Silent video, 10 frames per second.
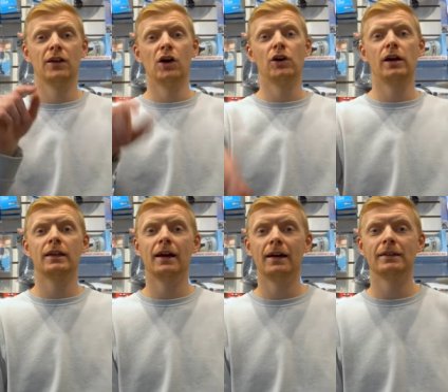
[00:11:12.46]
All right,
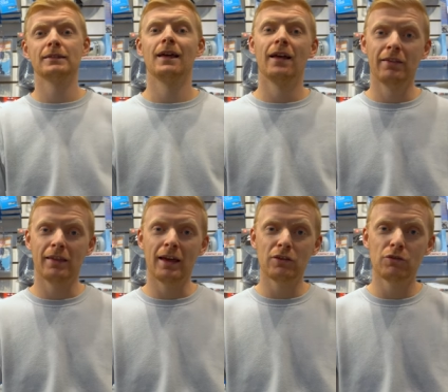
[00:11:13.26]
guys,
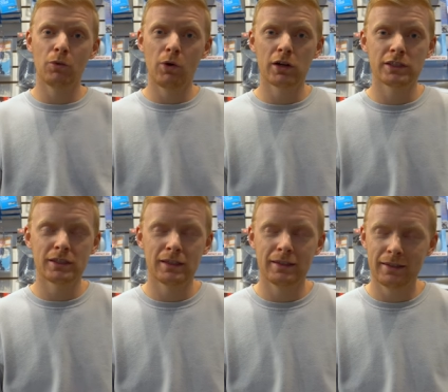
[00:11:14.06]
Thank you for
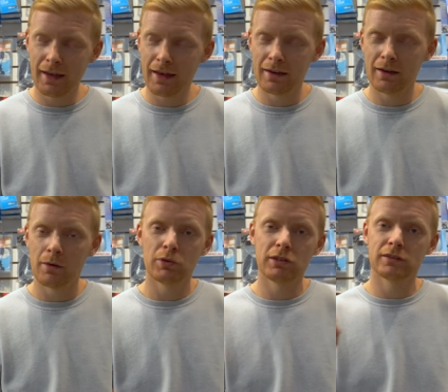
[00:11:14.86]
watching again.
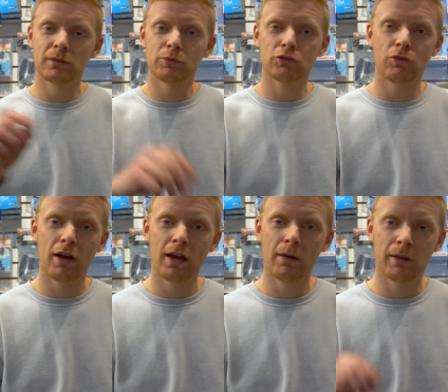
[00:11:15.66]
Please
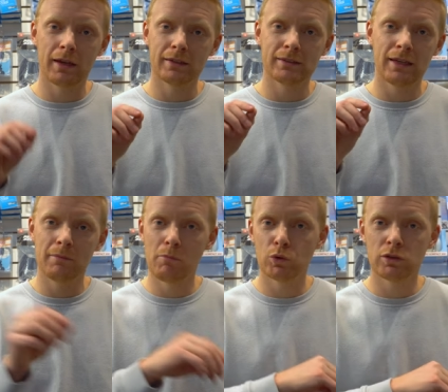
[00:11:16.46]
subscribe. Like I said,
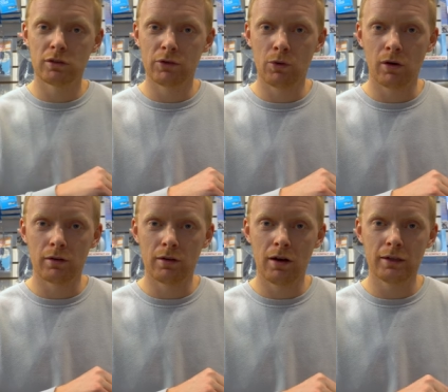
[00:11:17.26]
most of you are
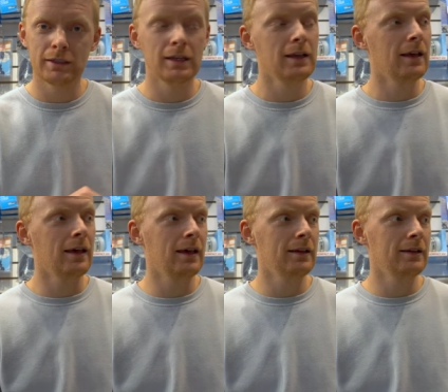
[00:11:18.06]
not.
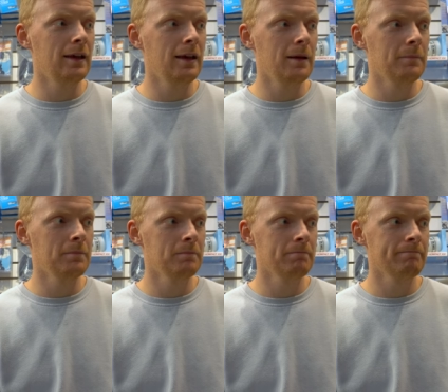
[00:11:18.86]
And um,
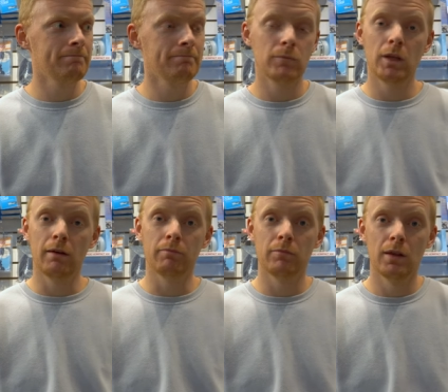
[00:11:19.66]
yeah,
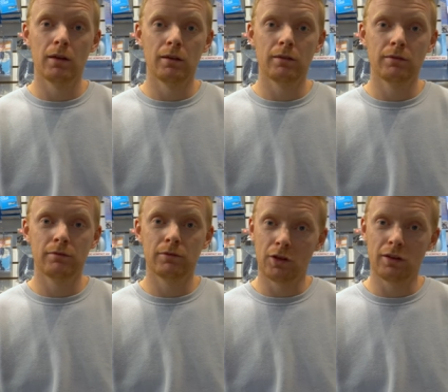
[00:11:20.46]

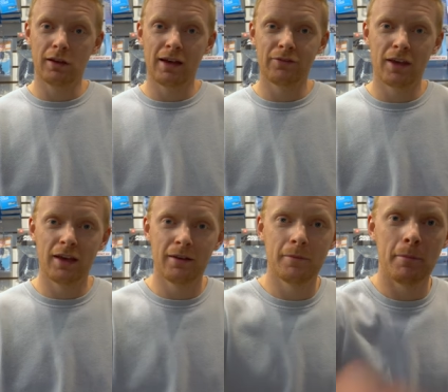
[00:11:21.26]
good luck out there.